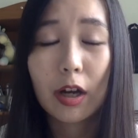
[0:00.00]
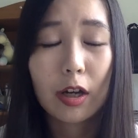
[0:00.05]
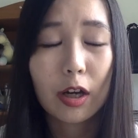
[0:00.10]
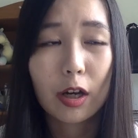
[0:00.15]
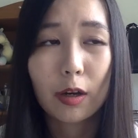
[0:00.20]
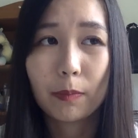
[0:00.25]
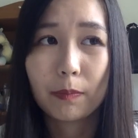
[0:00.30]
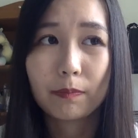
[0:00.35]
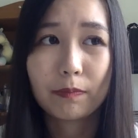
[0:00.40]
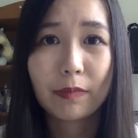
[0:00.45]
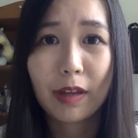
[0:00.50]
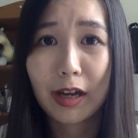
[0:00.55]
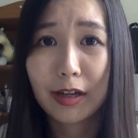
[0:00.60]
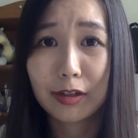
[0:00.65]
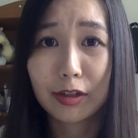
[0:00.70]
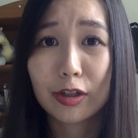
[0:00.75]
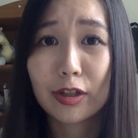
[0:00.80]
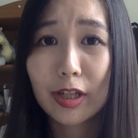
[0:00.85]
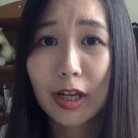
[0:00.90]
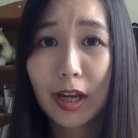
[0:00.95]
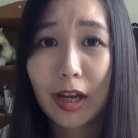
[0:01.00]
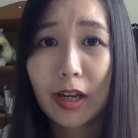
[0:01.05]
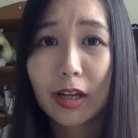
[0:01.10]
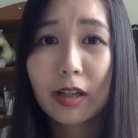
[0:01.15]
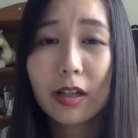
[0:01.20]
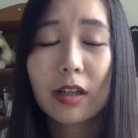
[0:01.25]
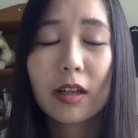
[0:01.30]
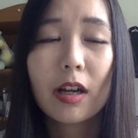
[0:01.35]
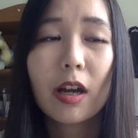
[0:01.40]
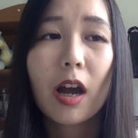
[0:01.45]
um,
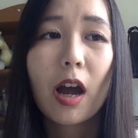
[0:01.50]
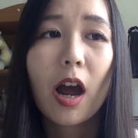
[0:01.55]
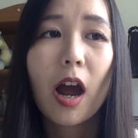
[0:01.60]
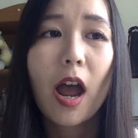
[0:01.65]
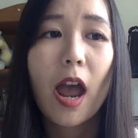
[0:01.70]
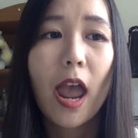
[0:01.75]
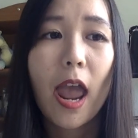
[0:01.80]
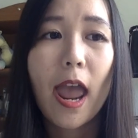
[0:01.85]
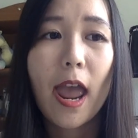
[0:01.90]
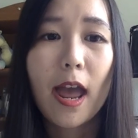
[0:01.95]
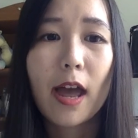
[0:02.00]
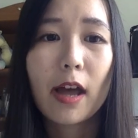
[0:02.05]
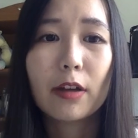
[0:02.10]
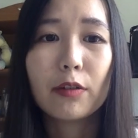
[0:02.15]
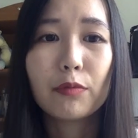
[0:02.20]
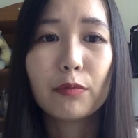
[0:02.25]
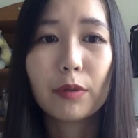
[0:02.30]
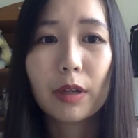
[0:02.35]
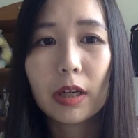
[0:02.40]
undertake and